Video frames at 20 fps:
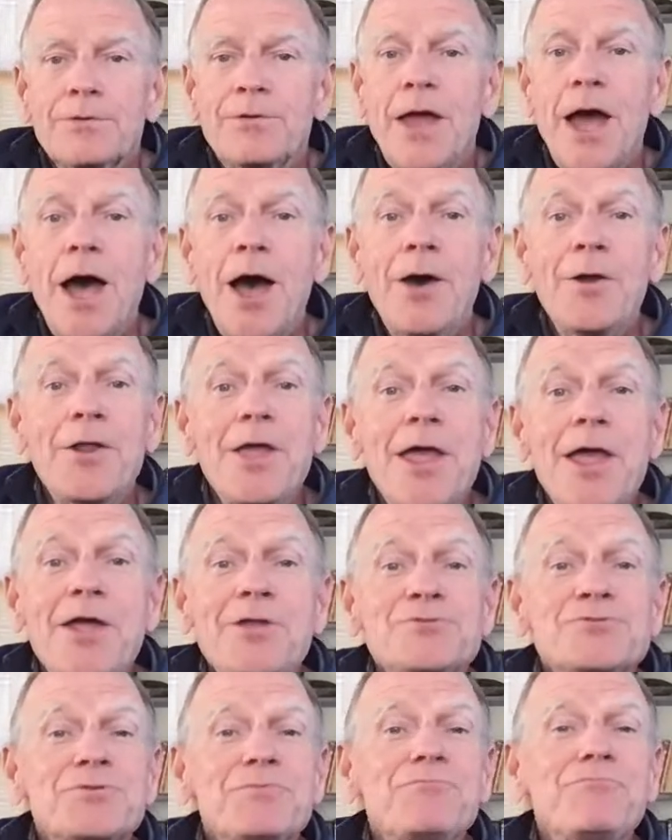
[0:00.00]
Down in
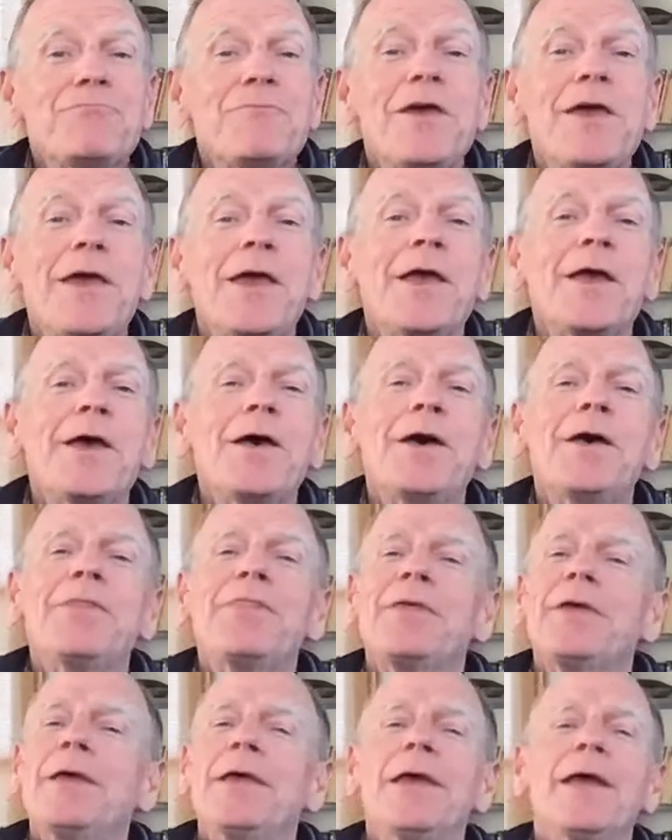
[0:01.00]
Jamaica,
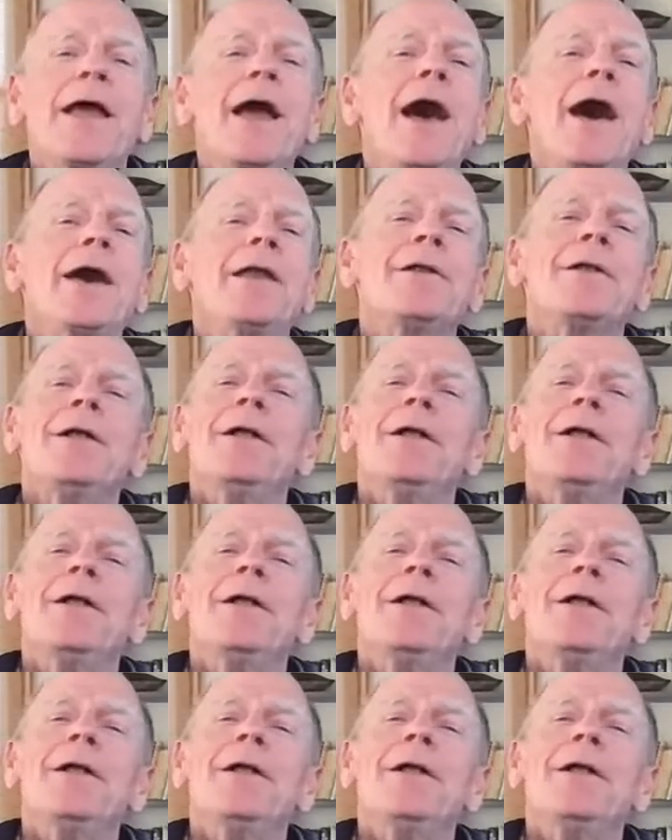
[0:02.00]
they got